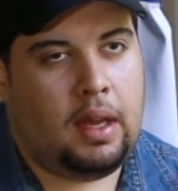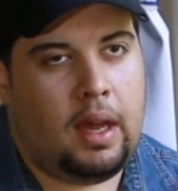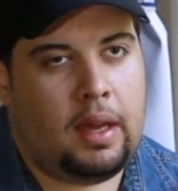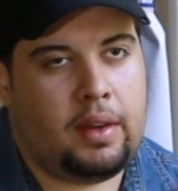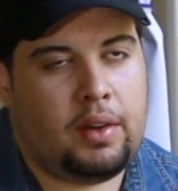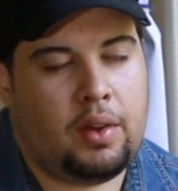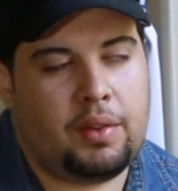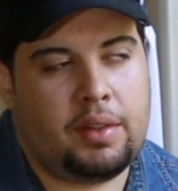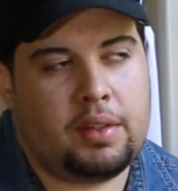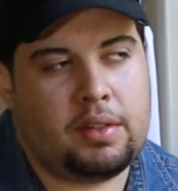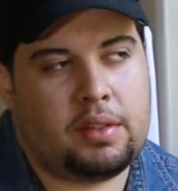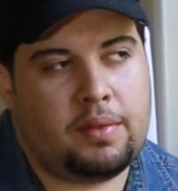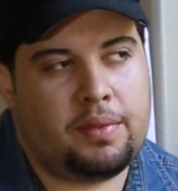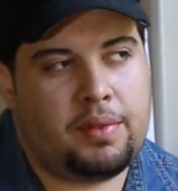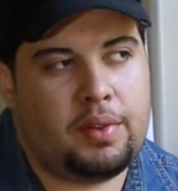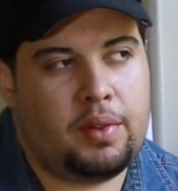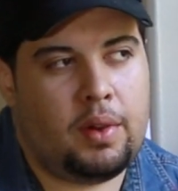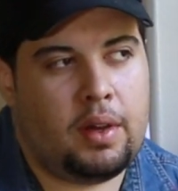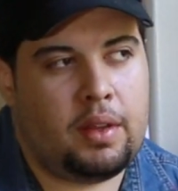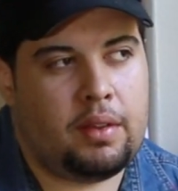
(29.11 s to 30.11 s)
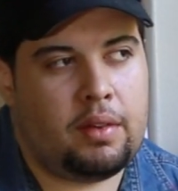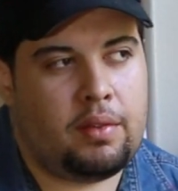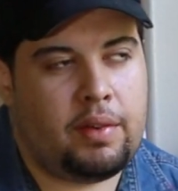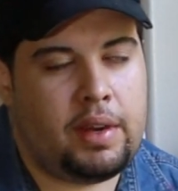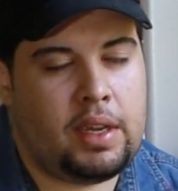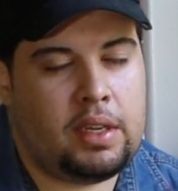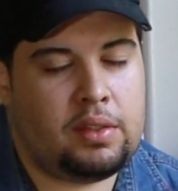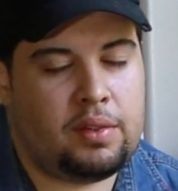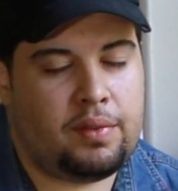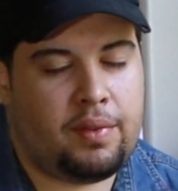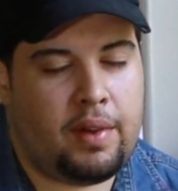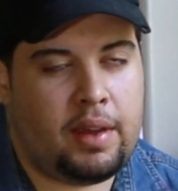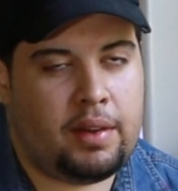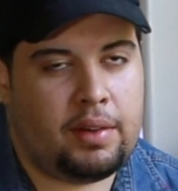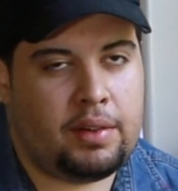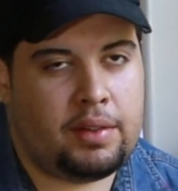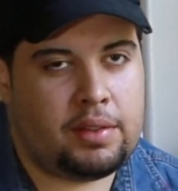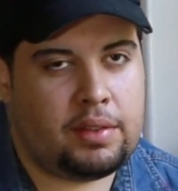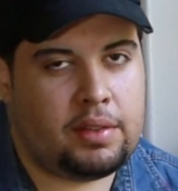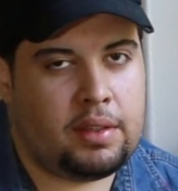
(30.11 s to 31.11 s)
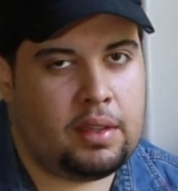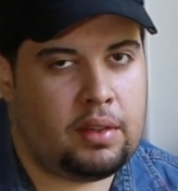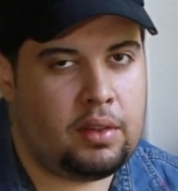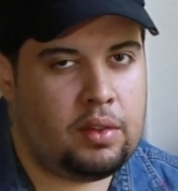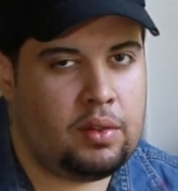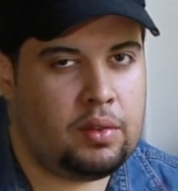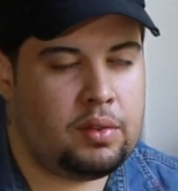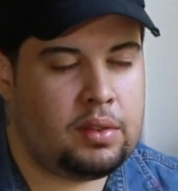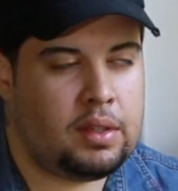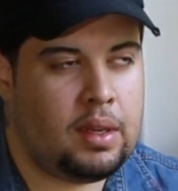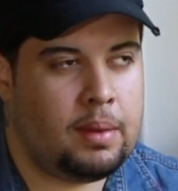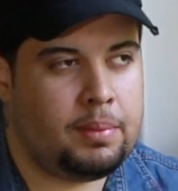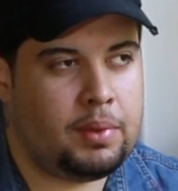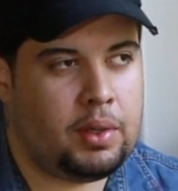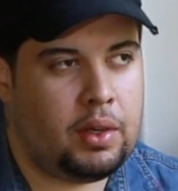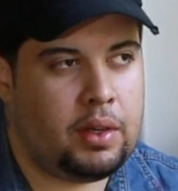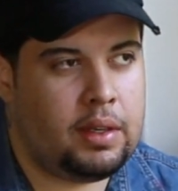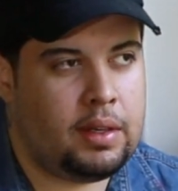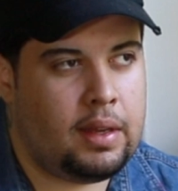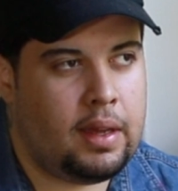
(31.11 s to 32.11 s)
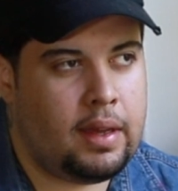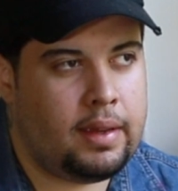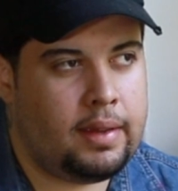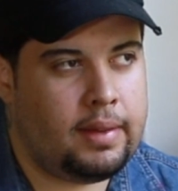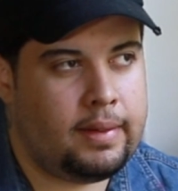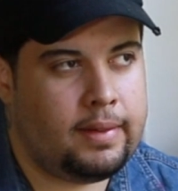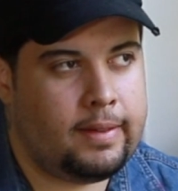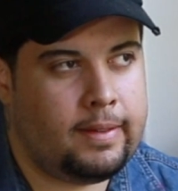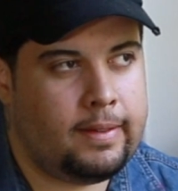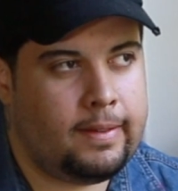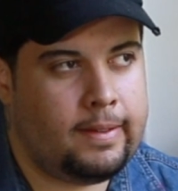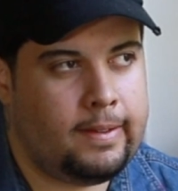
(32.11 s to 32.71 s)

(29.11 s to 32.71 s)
I know there's a few other rangefinders that use M39,